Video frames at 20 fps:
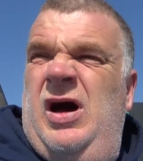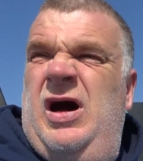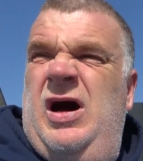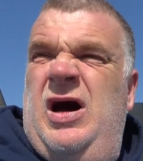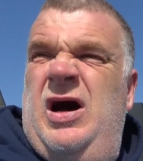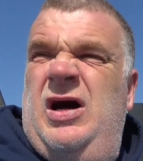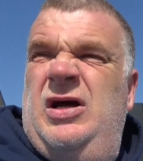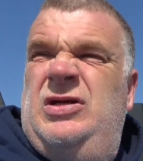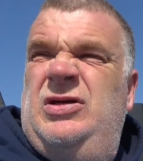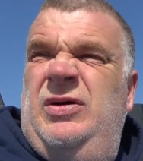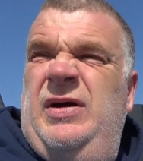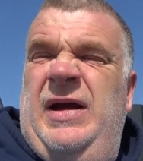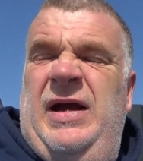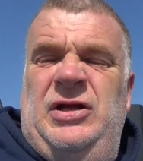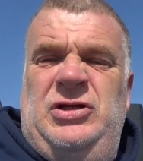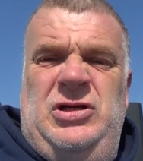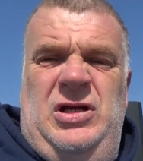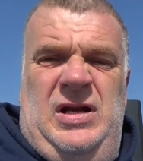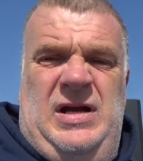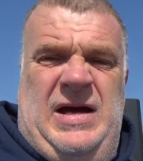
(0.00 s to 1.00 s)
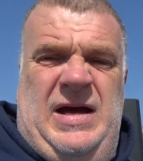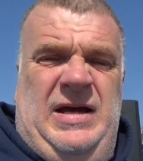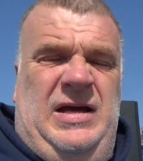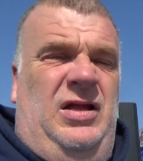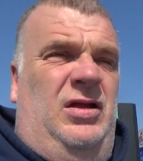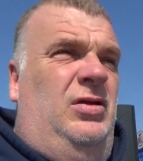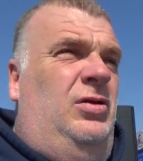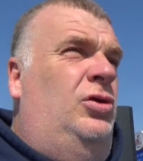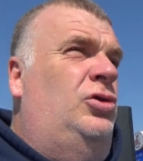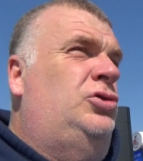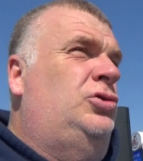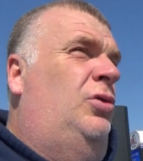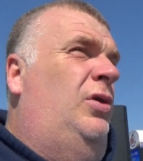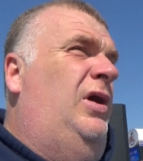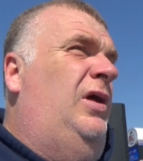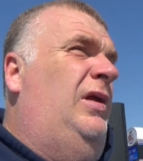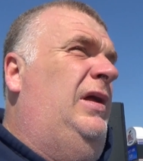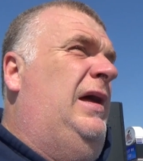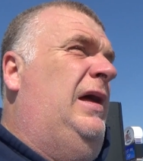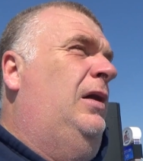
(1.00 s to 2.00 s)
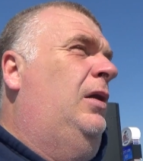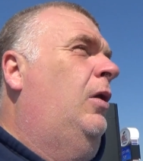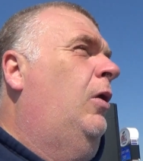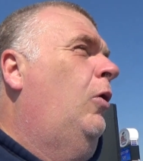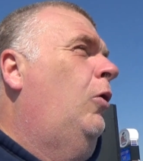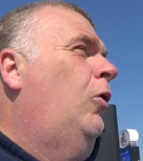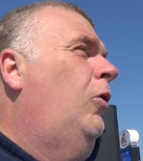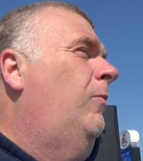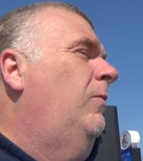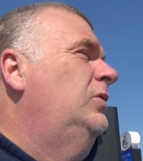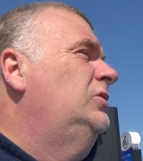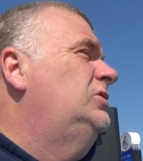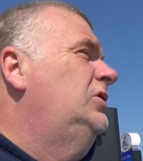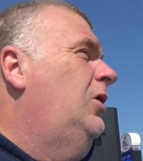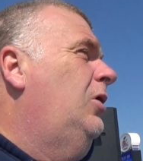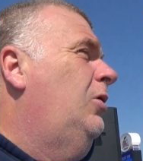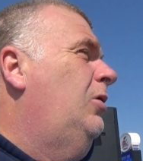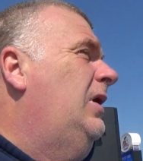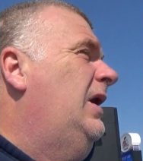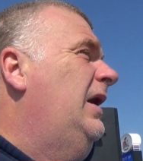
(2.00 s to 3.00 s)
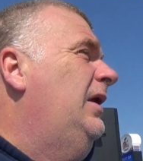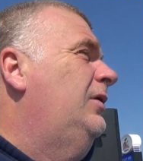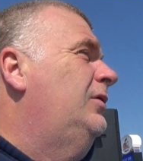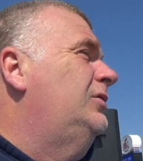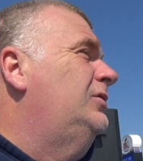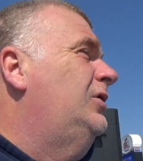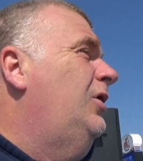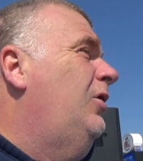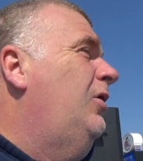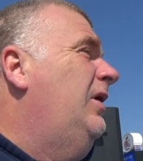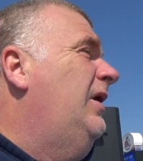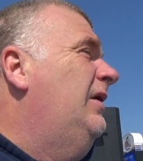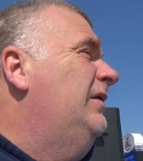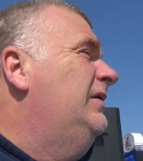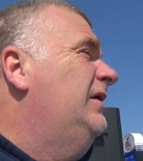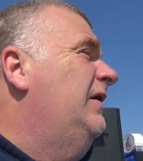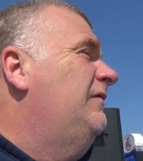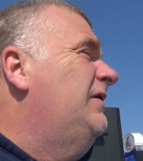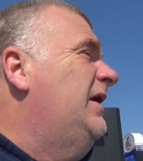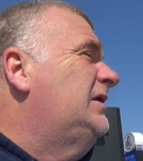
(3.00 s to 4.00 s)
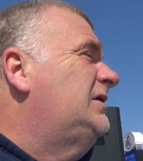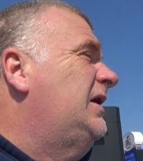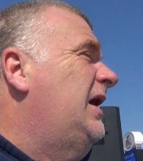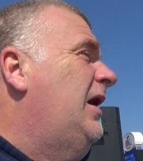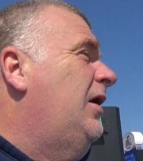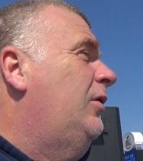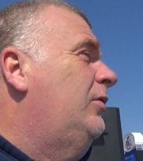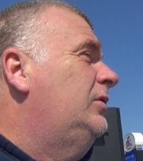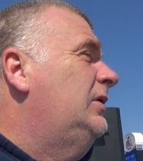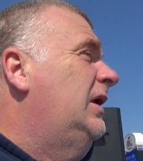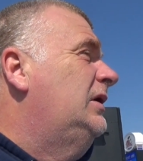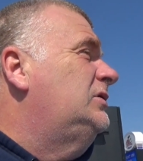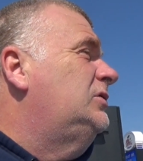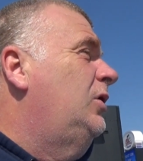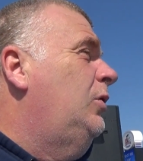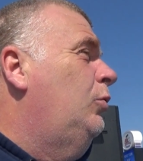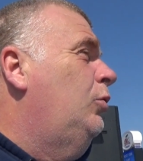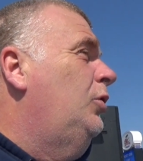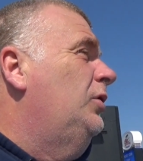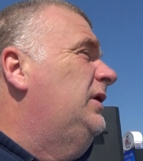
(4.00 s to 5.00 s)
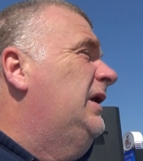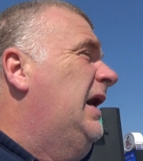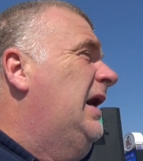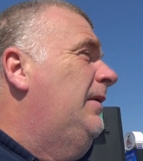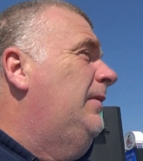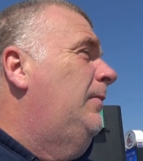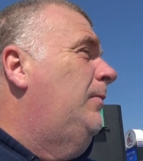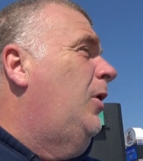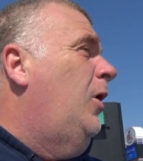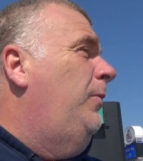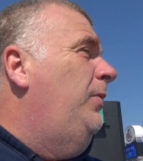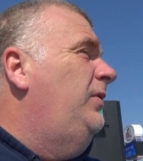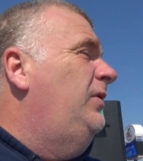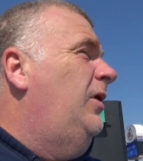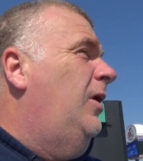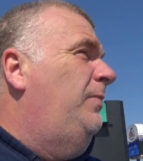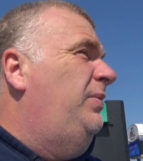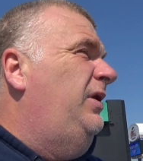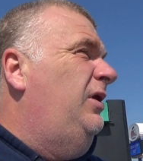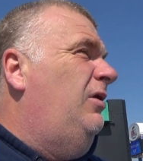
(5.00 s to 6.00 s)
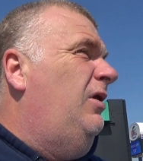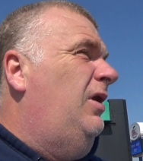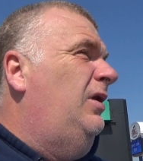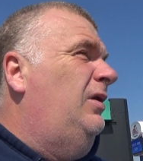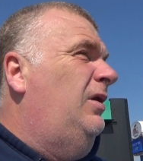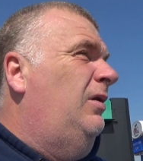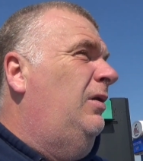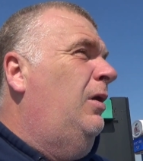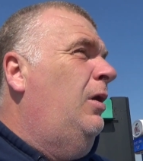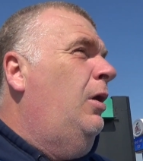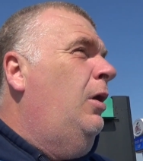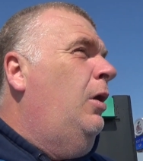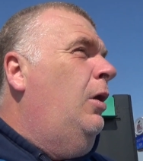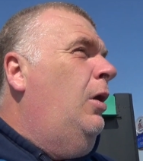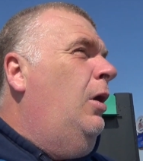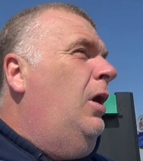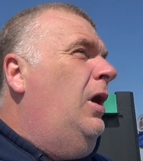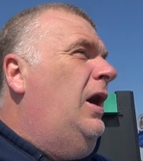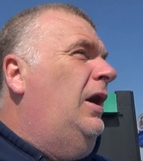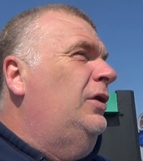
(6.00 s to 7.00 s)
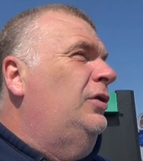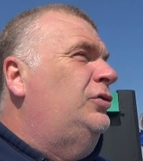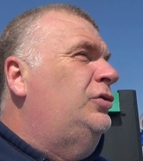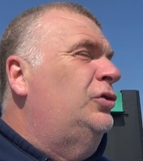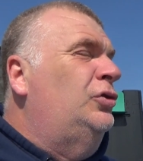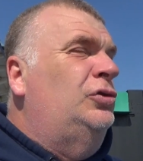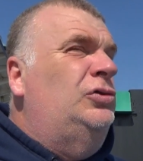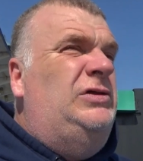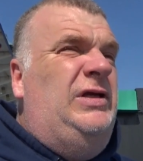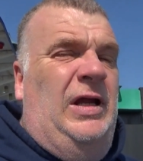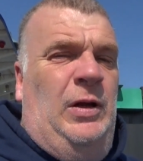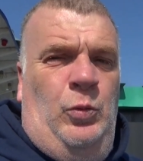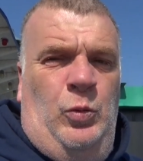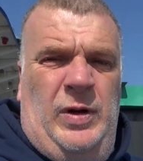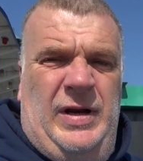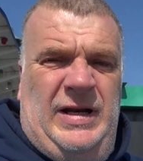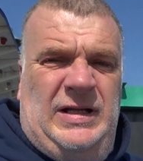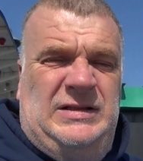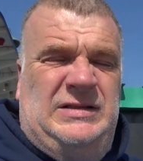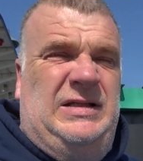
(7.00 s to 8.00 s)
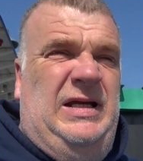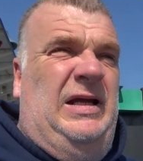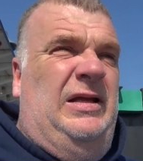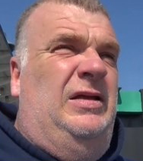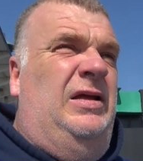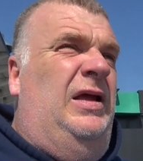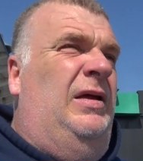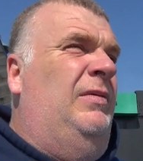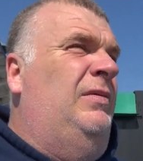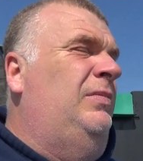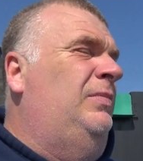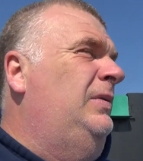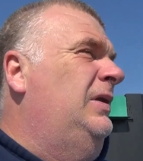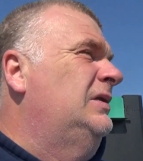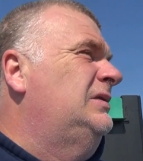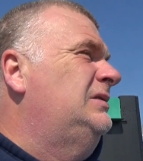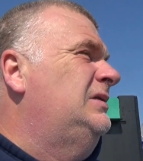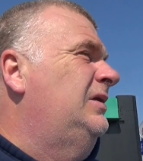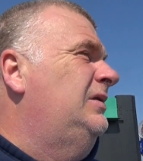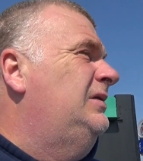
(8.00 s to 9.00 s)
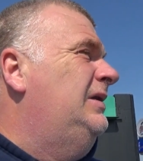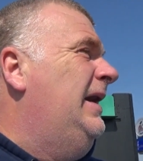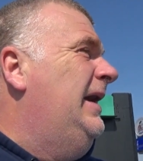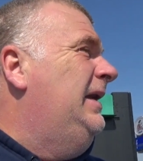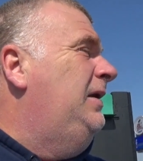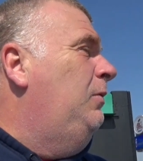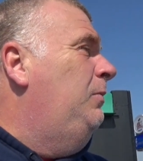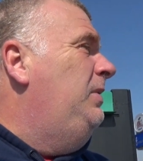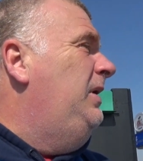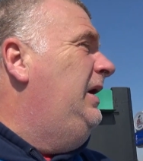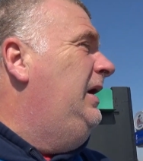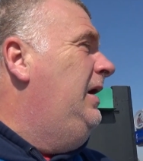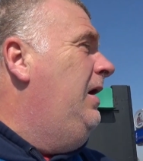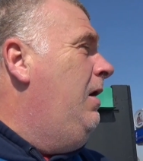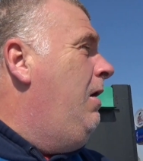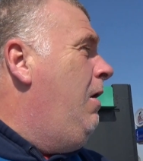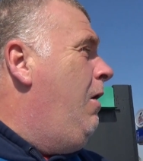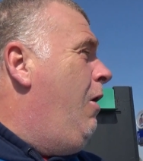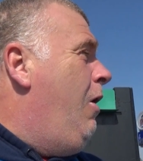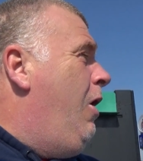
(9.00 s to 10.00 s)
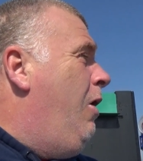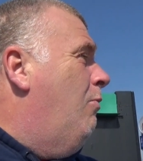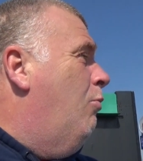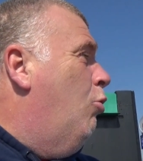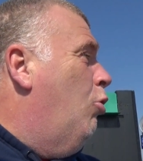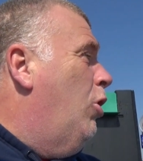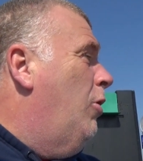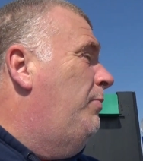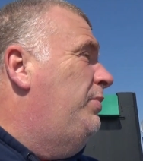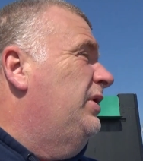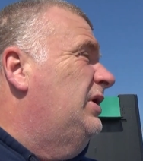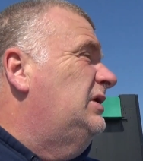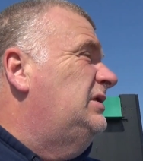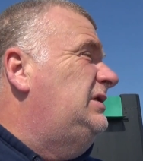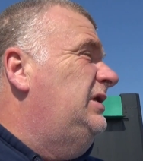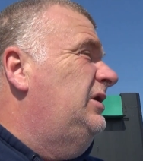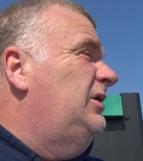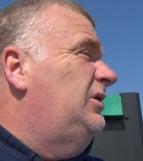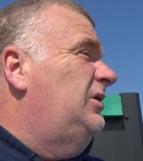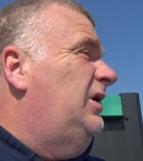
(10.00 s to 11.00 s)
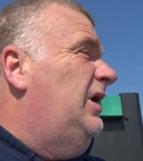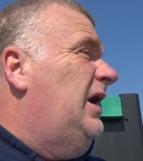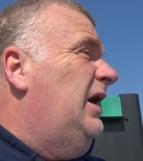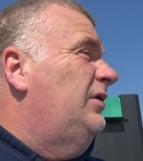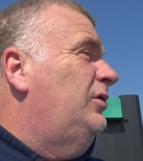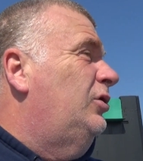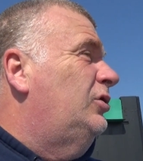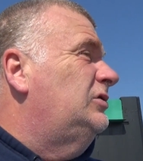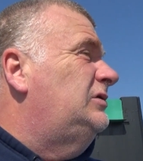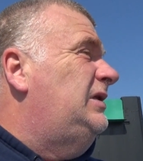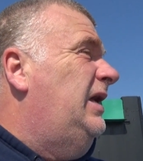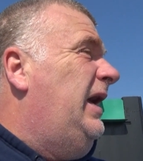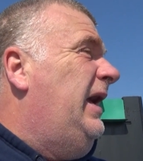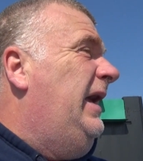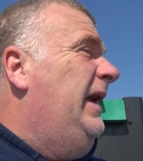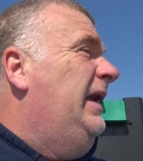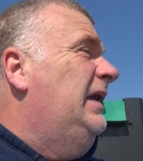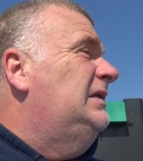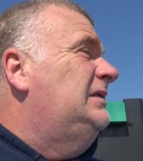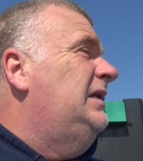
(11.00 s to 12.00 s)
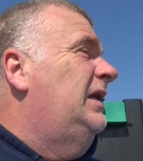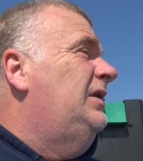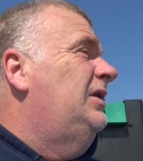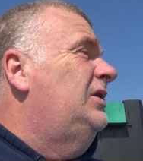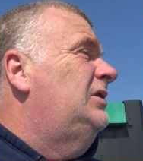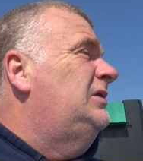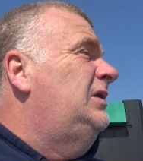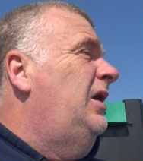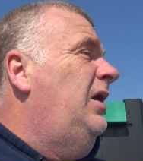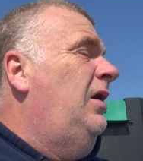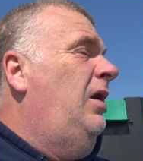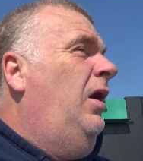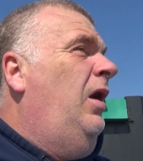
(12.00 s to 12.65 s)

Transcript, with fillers: so Angie and I can enjoy it at home. So I don't know if that's how that's going to work out. I'm hoping to up here on a Tuesday and Wednesday, because the dike would be more busier on those days, and there's